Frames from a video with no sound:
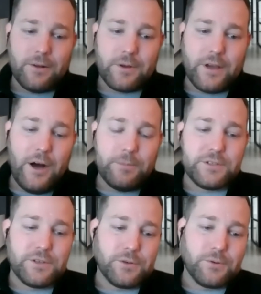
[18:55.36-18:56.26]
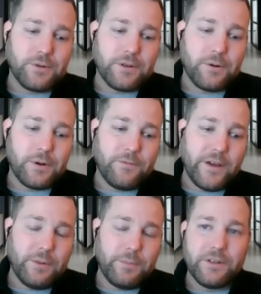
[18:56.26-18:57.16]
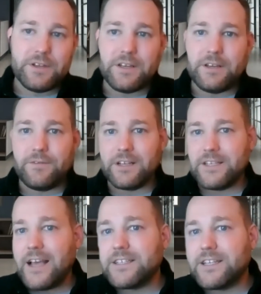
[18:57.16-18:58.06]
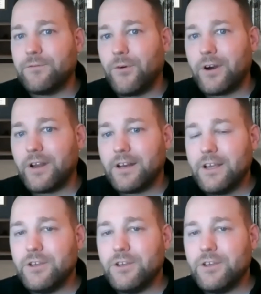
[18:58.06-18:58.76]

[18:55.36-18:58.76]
come to, availability of like testing for it,